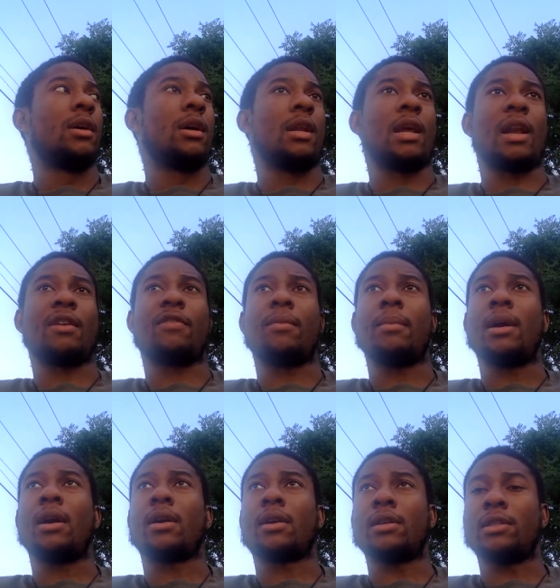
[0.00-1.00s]
A lot of
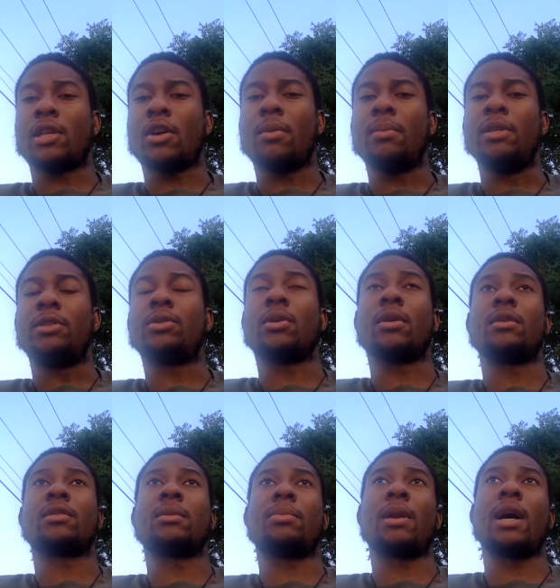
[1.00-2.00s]
Americans, they're gonna be short on
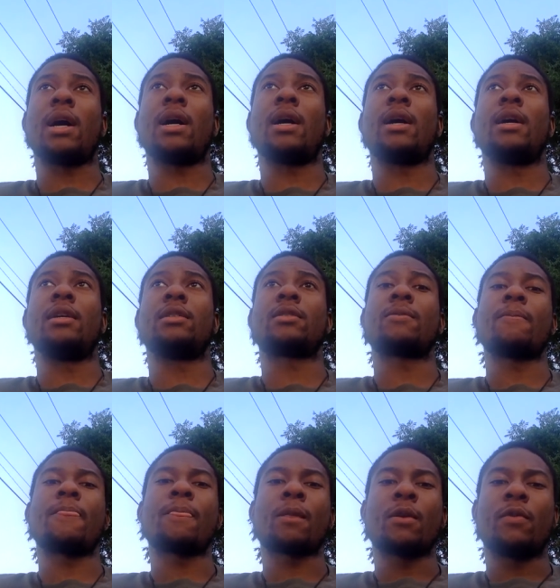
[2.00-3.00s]
supplies.
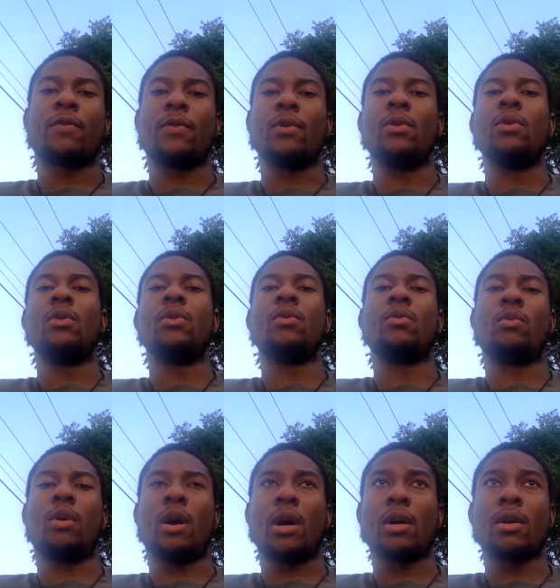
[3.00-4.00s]
Food,
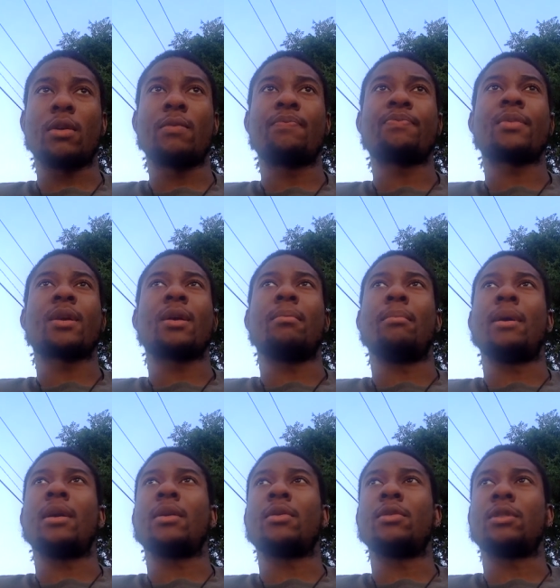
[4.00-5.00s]
water,
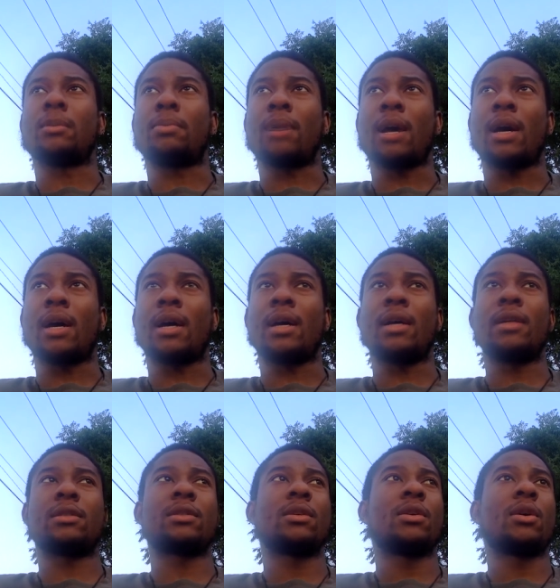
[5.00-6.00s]
medical
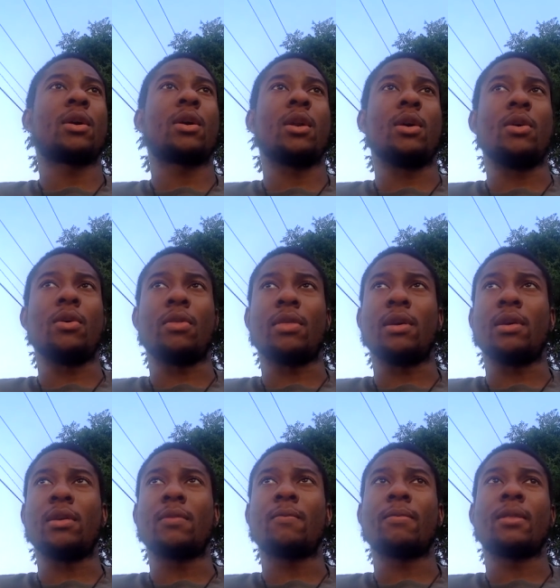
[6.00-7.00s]
supplies,
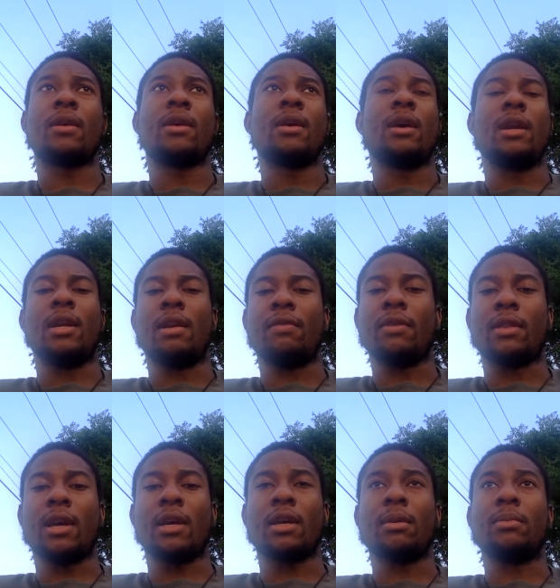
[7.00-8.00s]
clothing, and
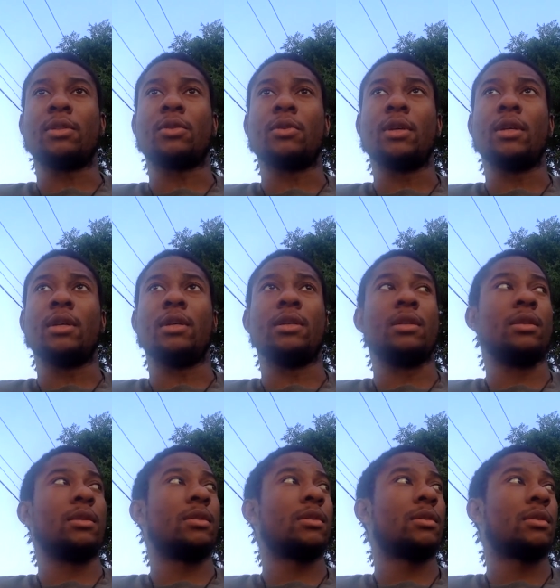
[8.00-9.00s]
everything in
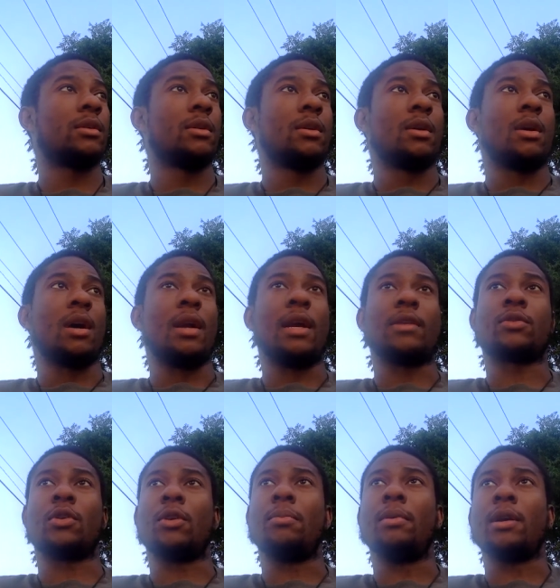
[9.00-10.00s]
between. And that's
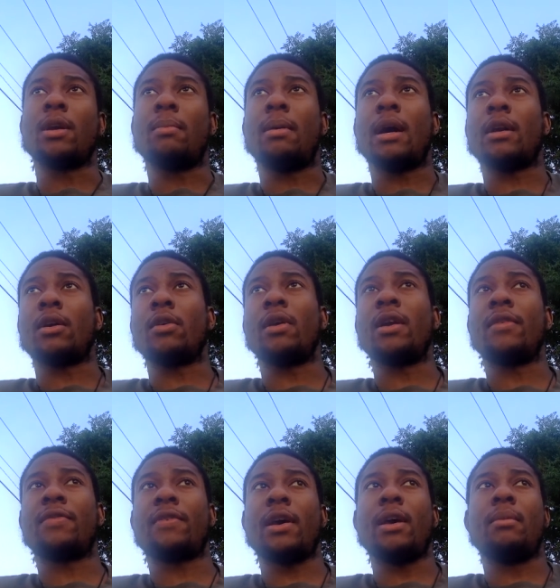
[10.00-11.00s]
gonna bring about a great
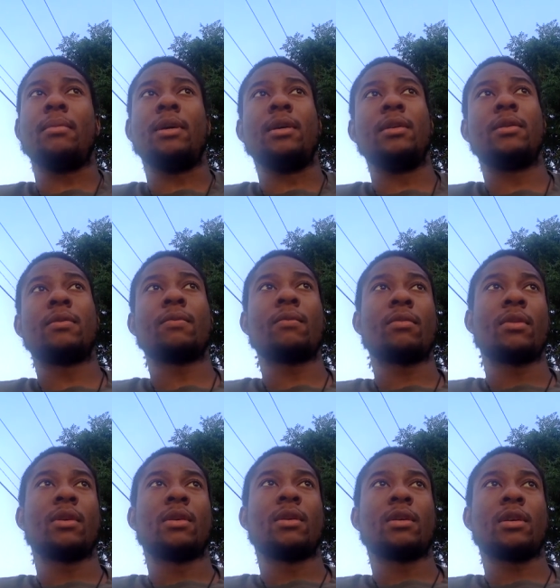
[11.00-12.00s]
famine.
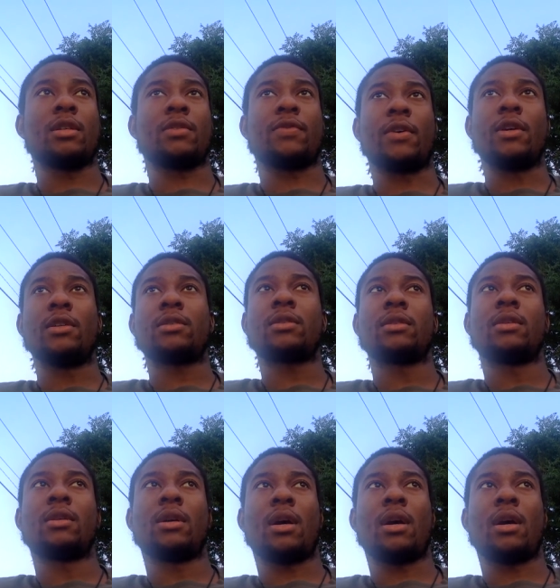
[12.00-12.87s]
Because first,